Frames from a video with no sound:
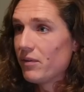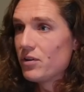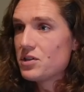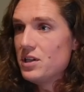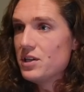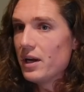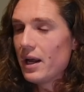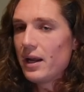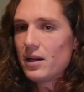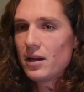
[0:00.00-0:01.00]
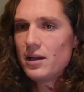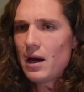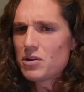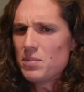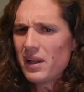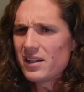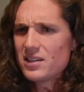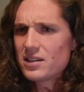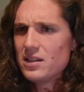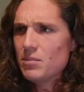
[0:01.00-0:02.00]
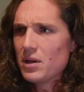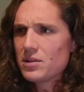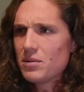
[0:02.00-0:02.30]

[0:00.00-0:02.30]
my first T J, well, and, I, and now it's been like sixteen months.